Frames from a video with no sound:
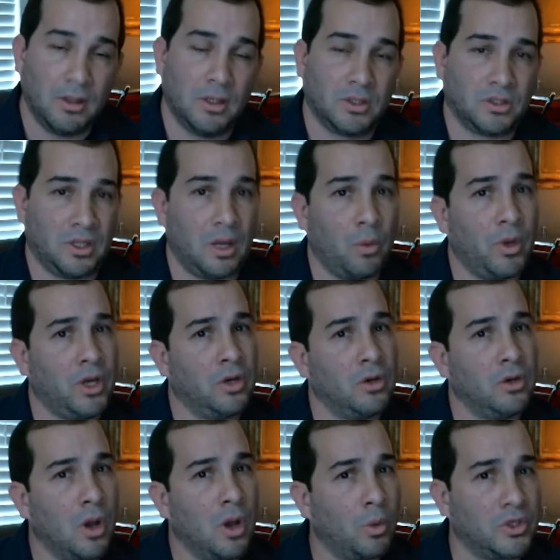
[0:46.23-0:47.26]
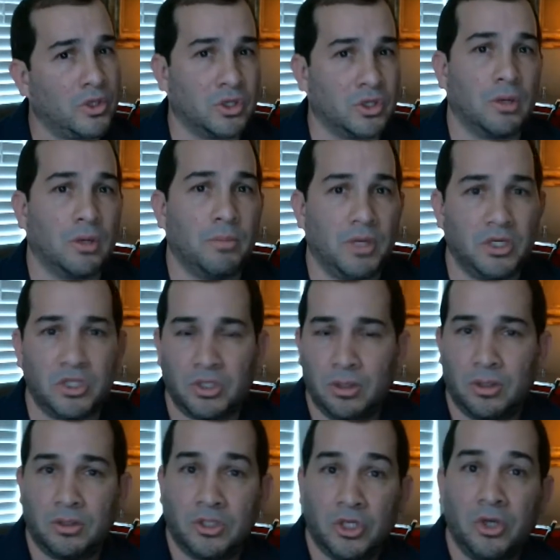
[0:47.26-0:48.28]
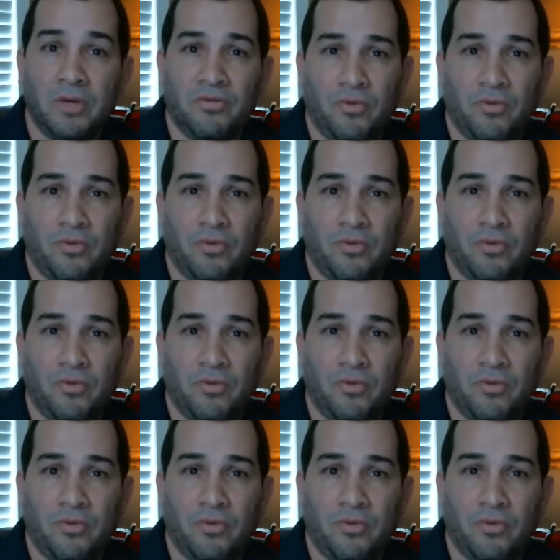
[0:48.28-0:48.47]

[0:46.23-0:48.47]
so that way you know what you're going to be shooting